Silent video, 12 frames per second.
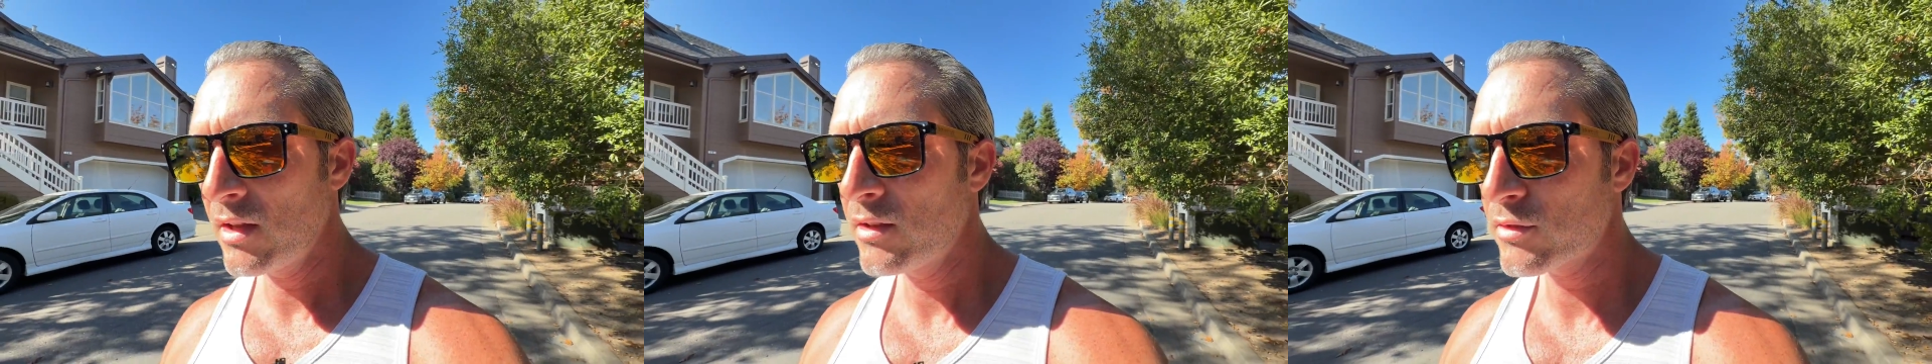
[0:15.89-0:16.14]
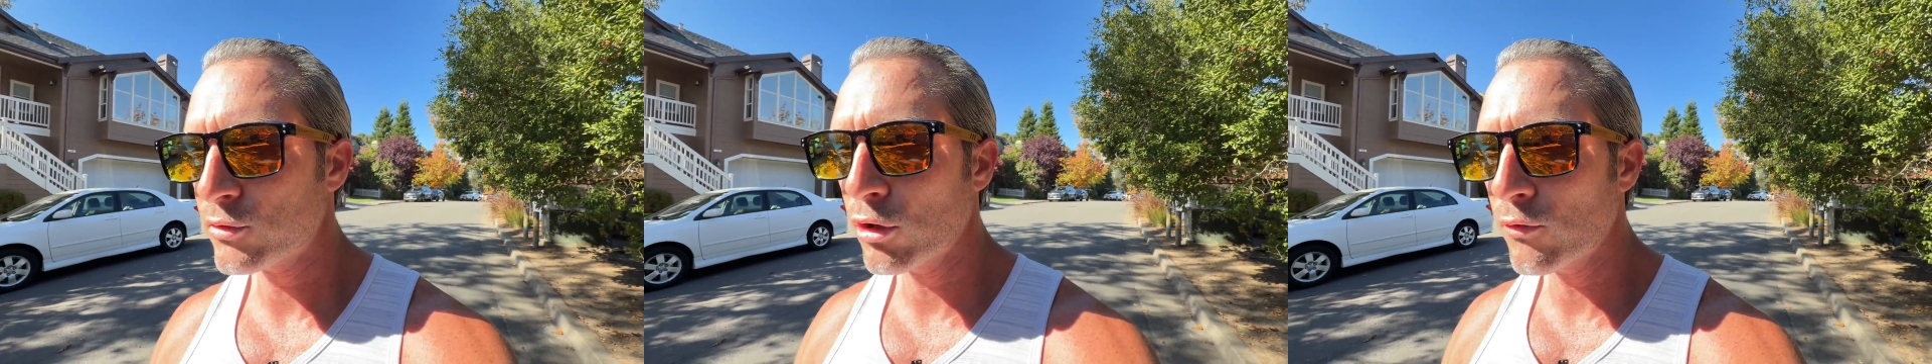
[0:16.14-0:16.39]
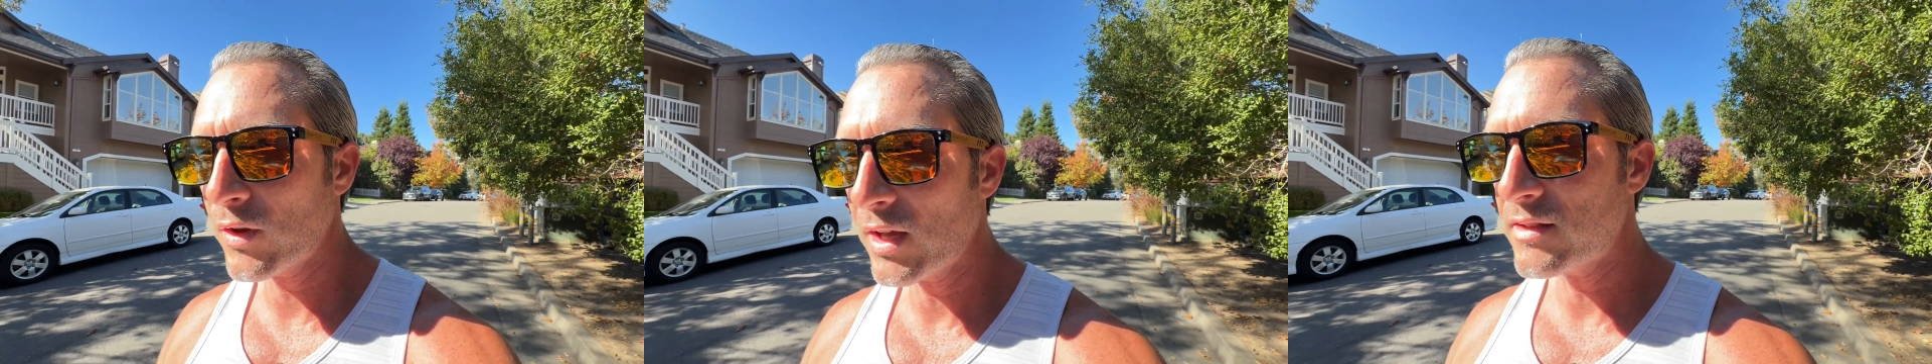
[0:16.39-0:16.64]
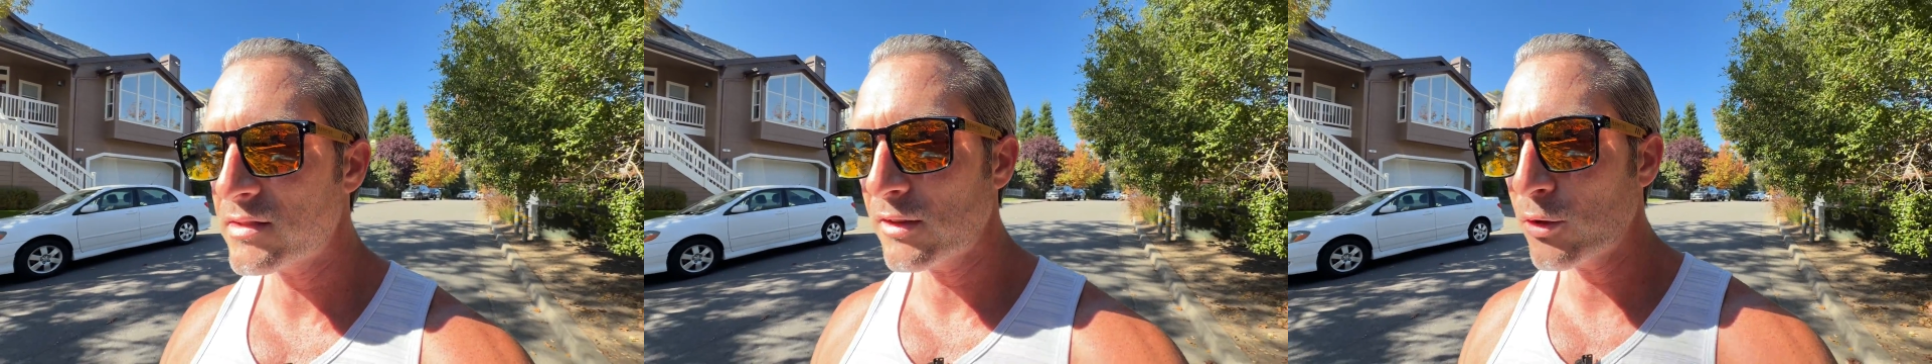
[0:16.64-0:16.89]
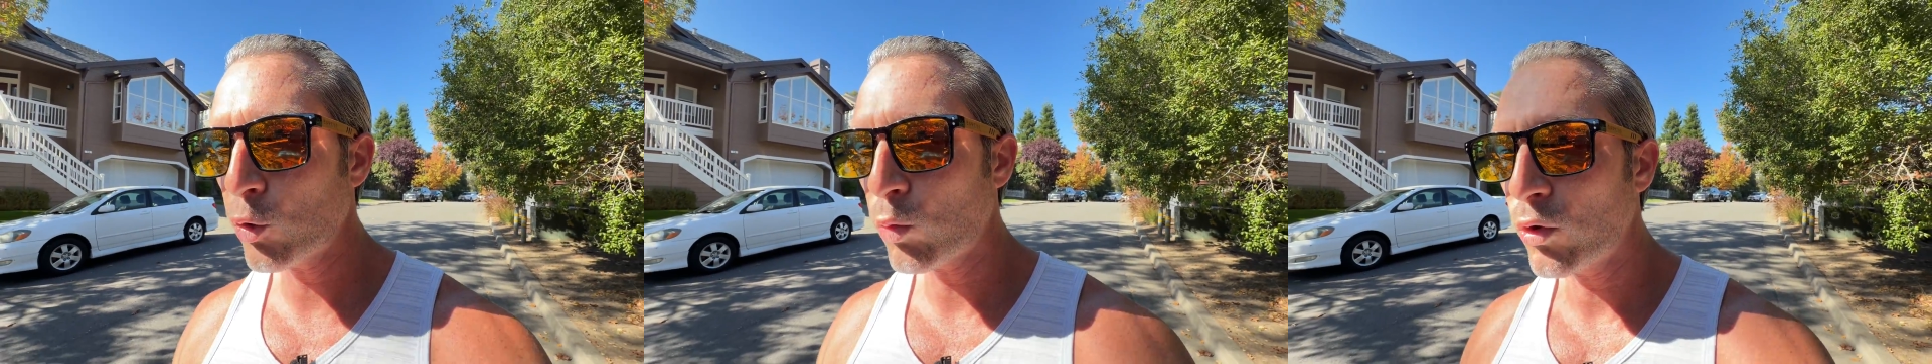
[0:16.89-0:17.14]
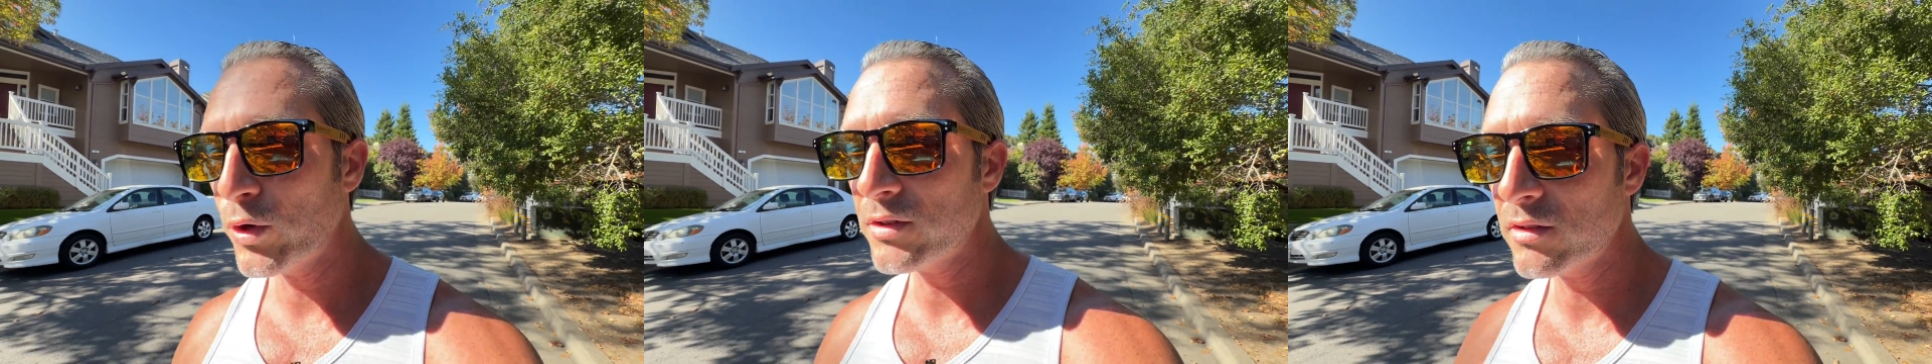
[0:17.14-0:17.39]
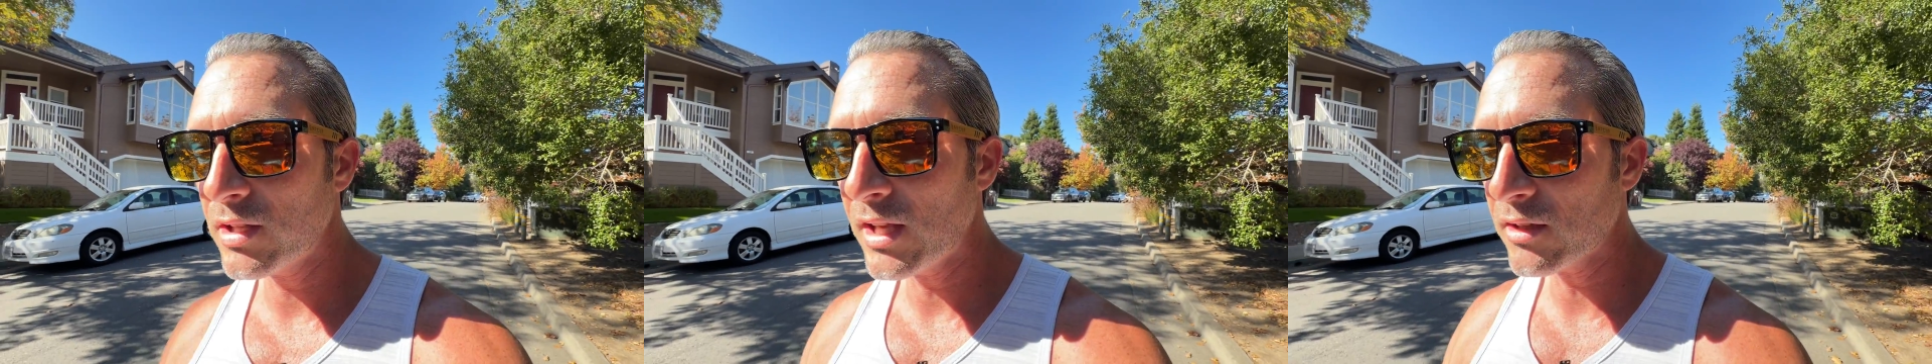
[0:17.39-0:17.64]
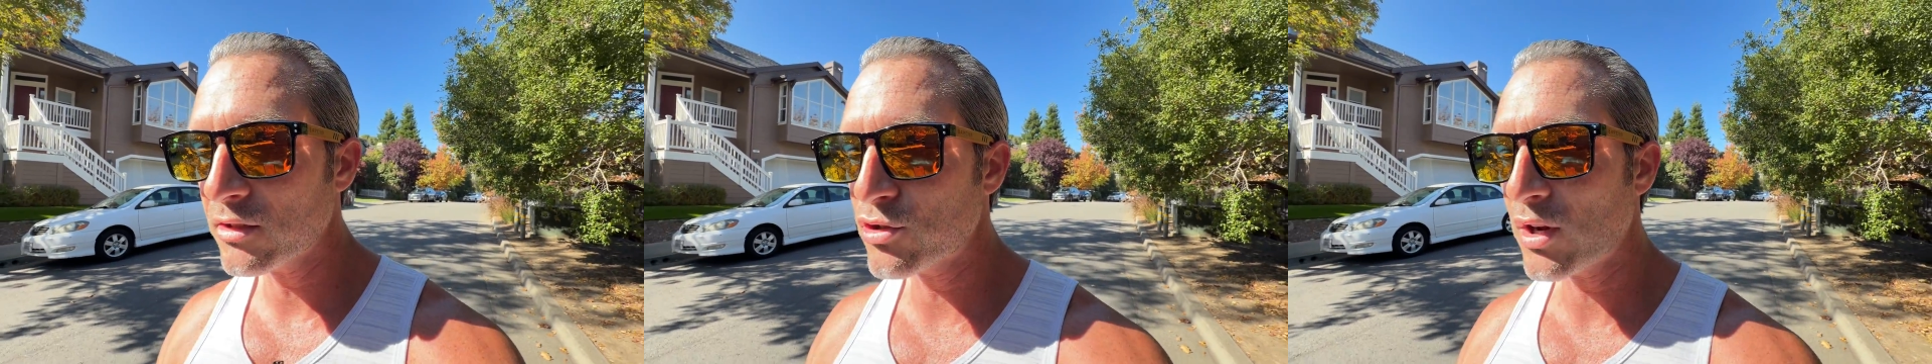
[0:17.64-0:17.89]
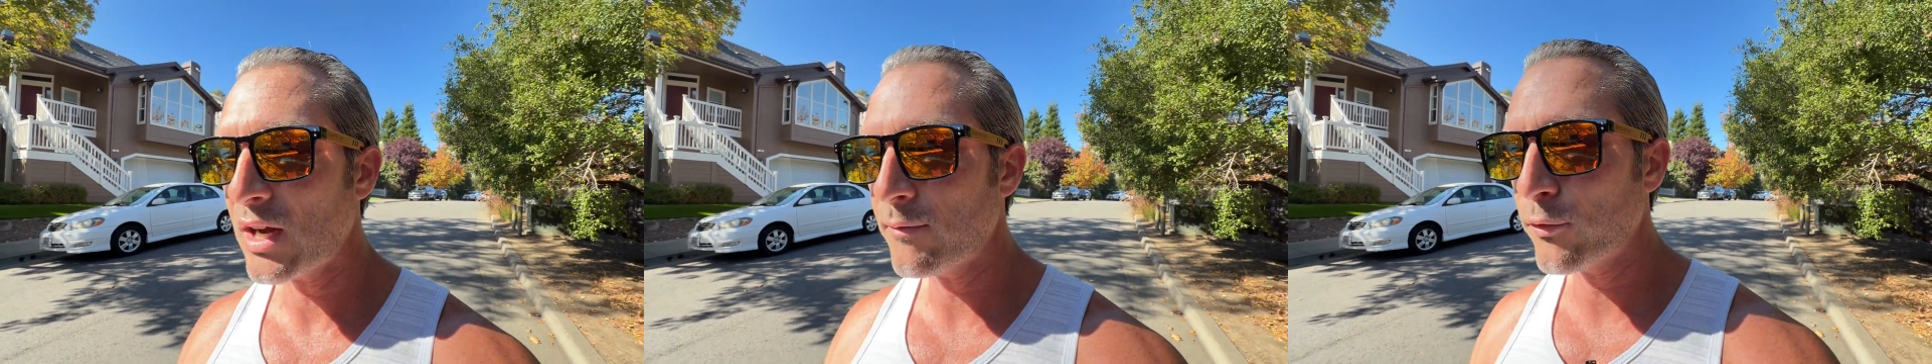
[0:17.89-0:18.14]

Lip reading: surveyed said they're willing to take a job